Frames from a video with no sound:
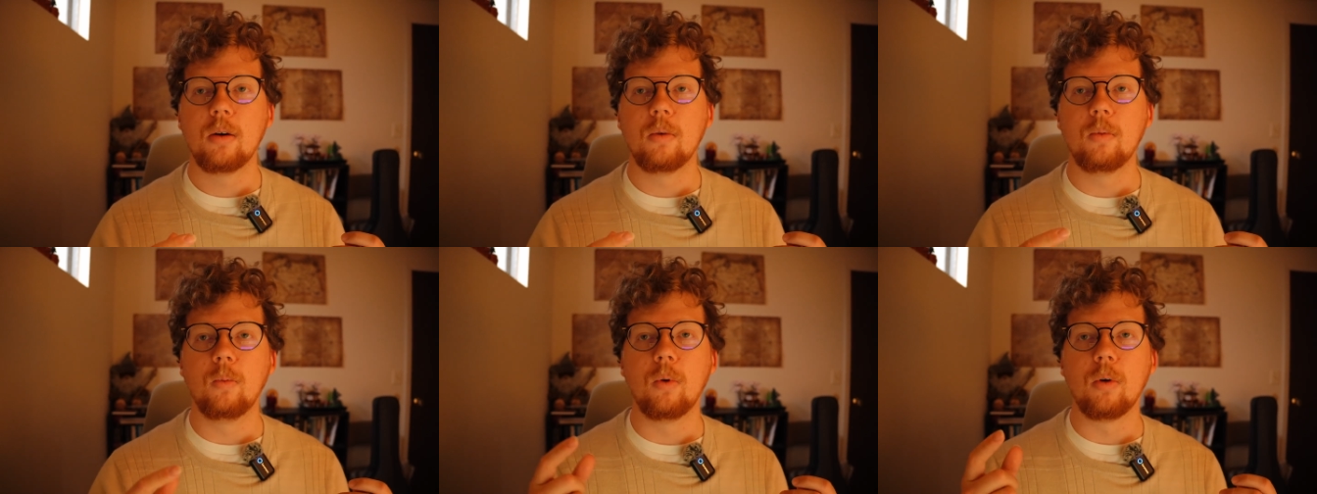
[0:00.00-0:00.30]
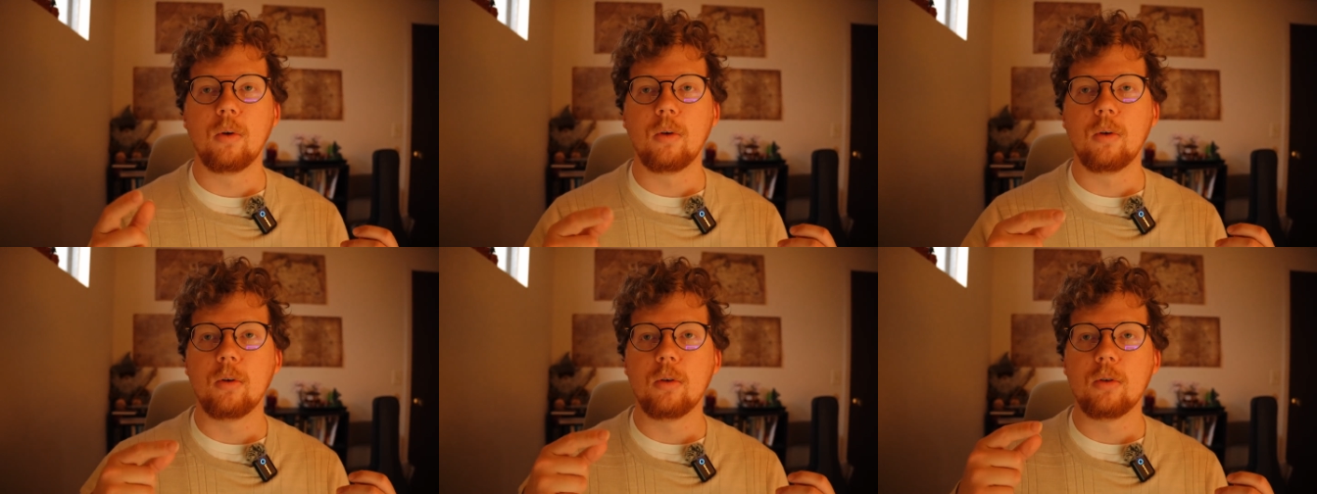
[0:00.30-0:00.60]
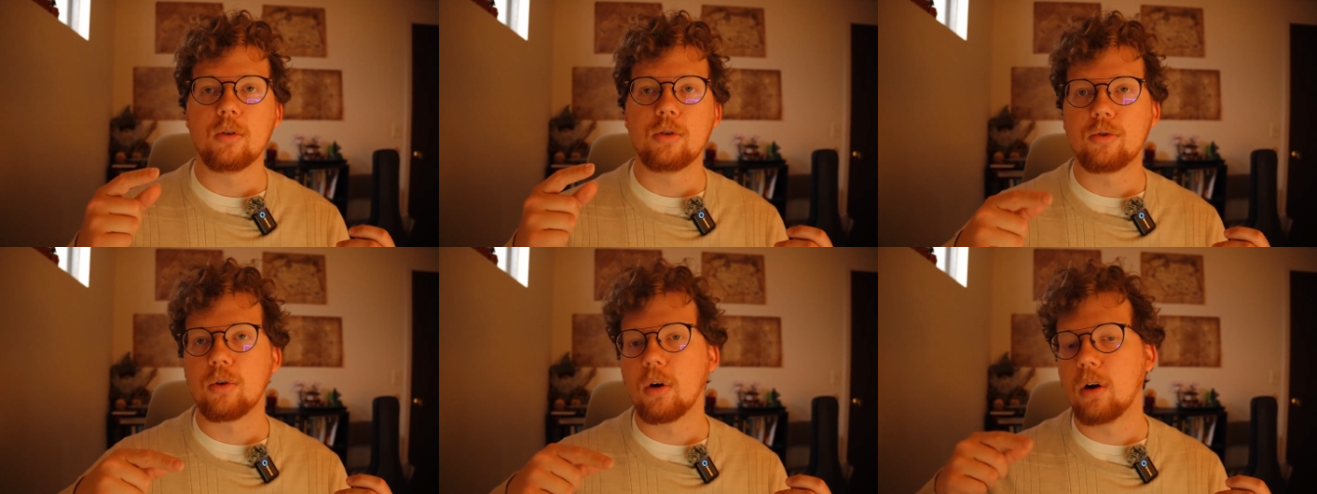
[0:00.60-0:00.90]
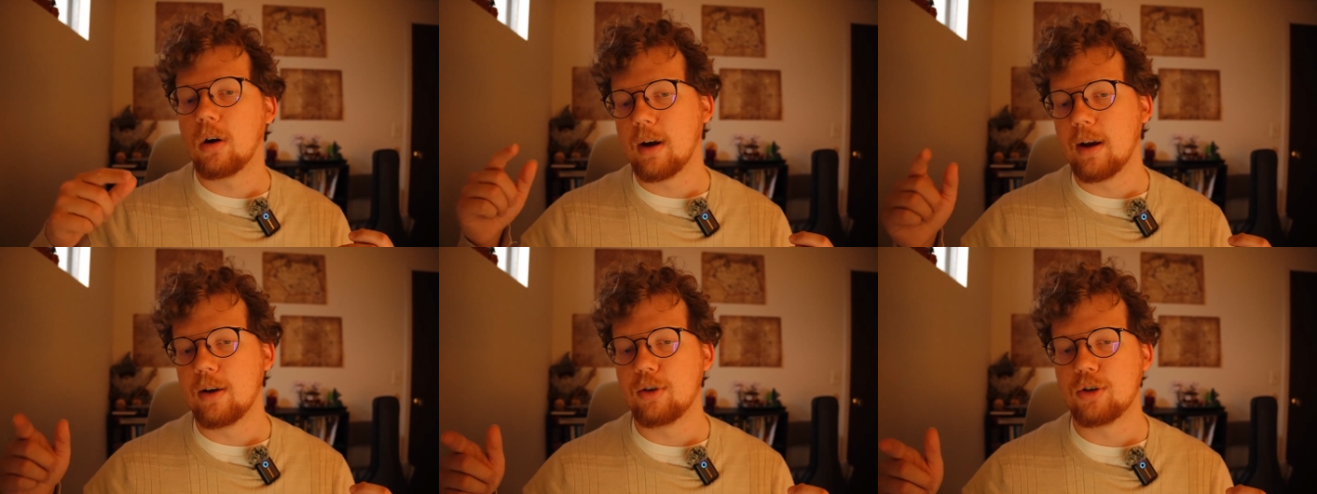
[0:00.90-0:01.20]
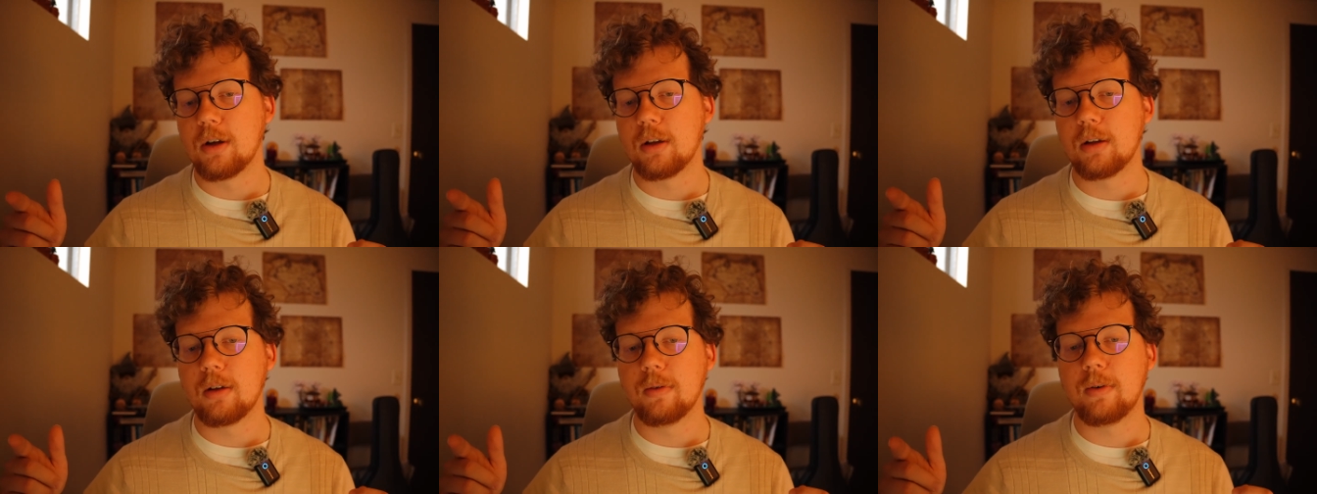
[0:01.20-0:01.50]
were strong and
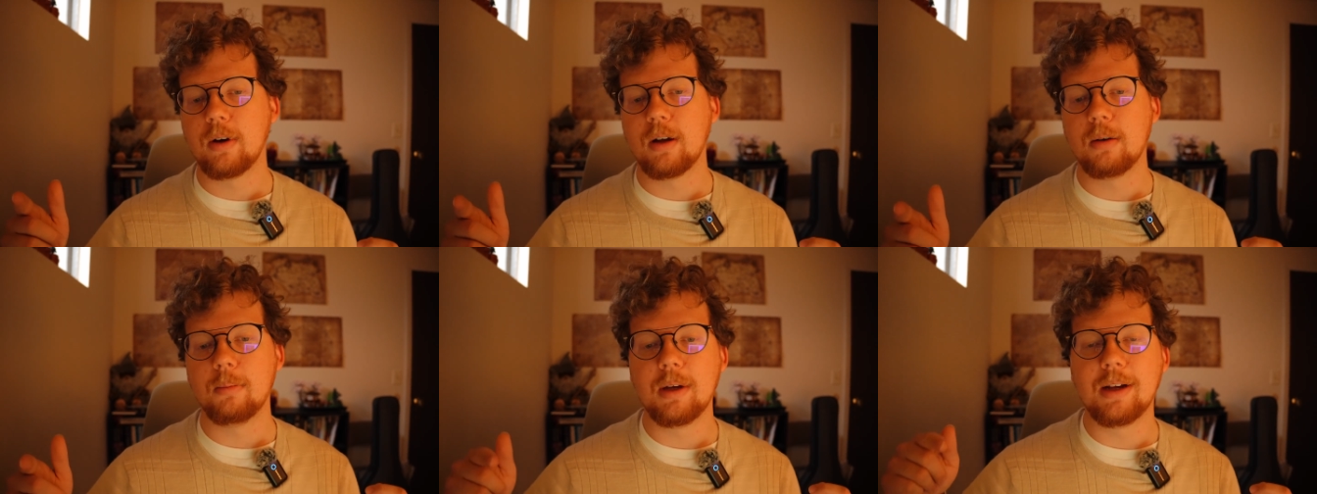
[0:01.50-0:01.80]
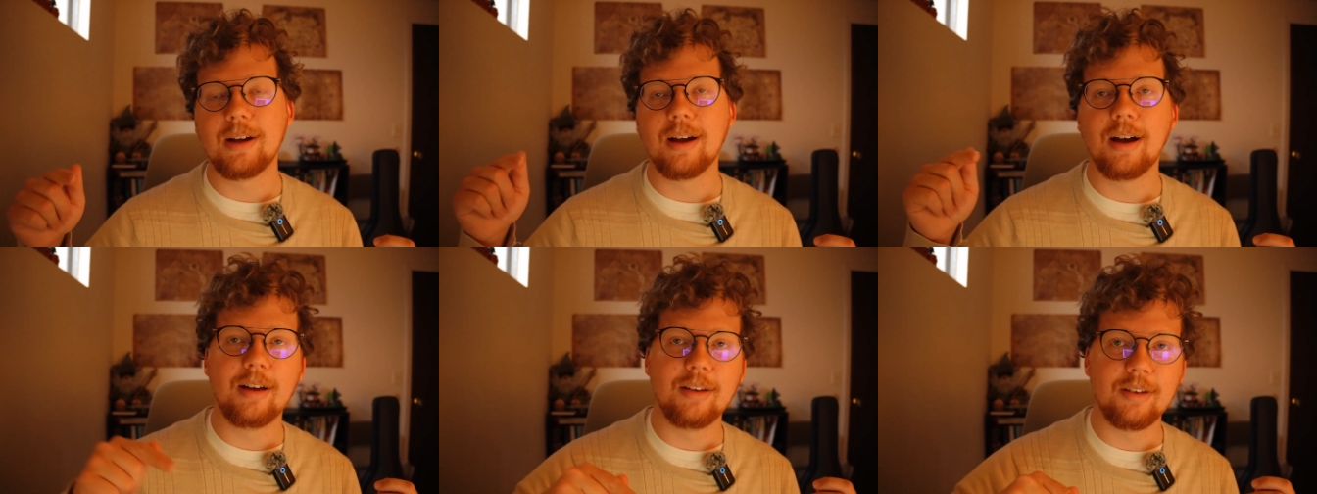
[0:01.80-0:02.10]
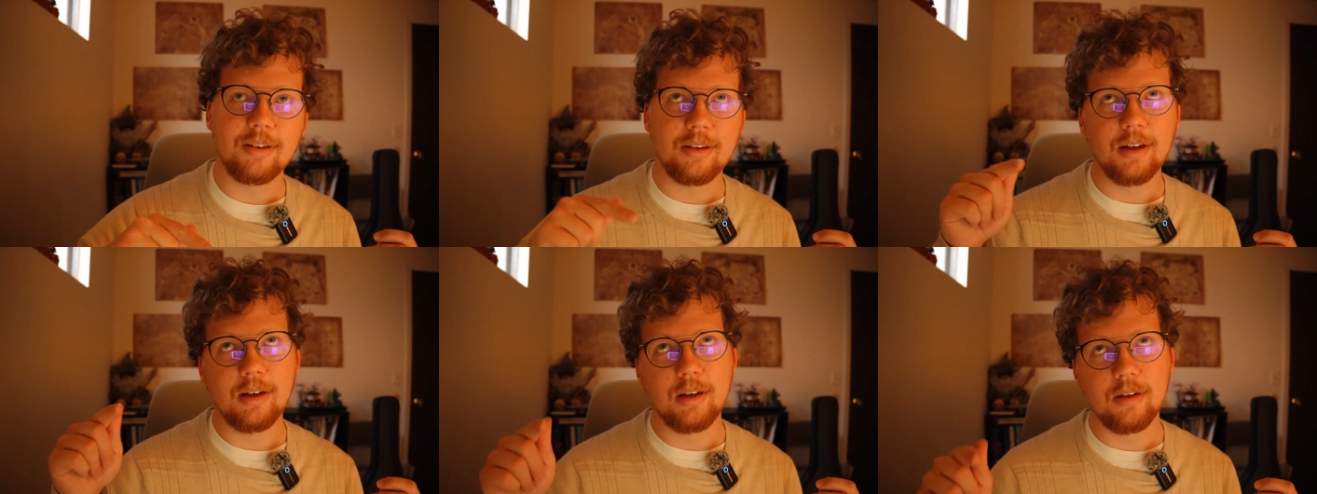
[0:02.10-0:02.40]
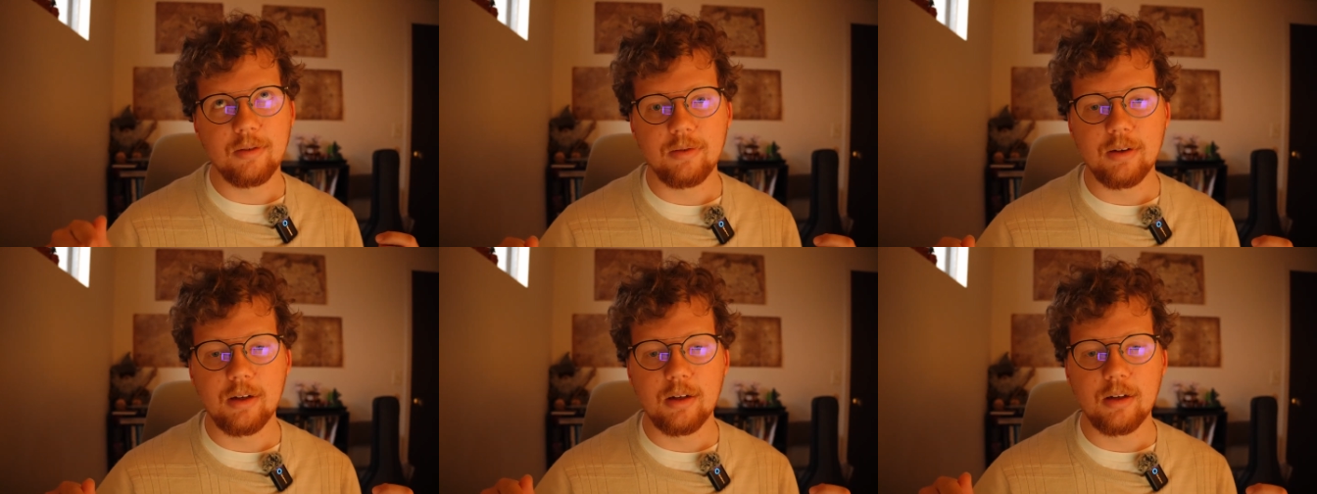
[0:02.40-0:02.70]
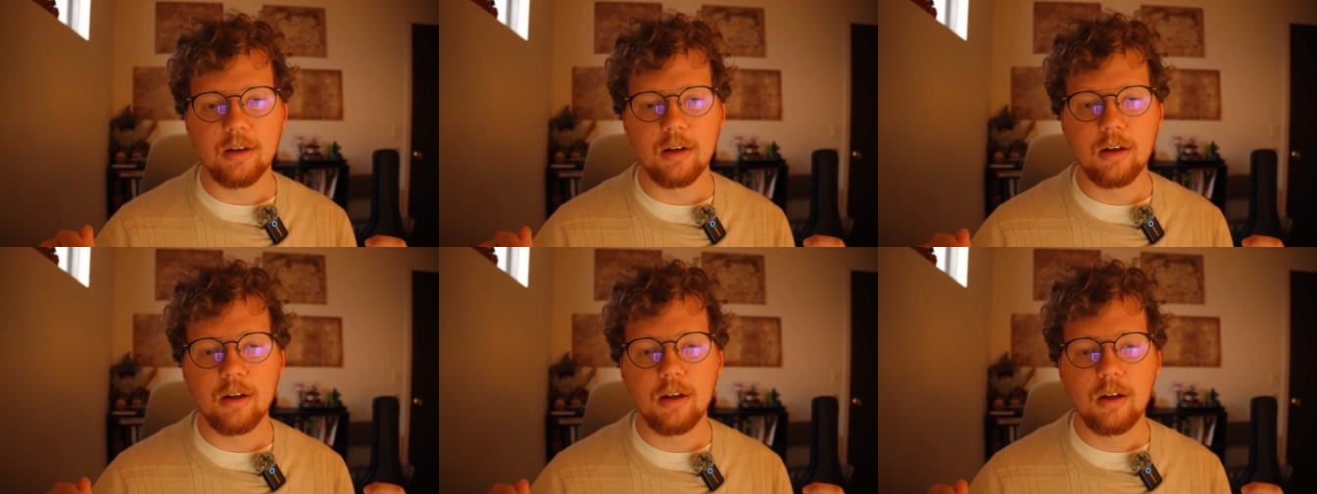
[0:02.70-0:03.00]
justified because they
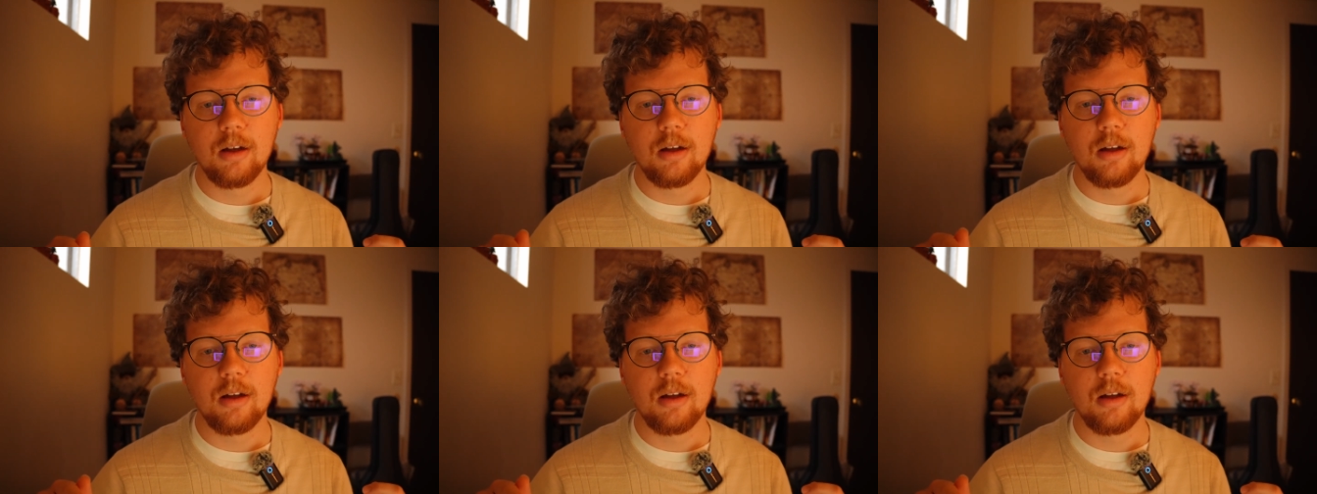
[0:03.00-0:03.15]
defeated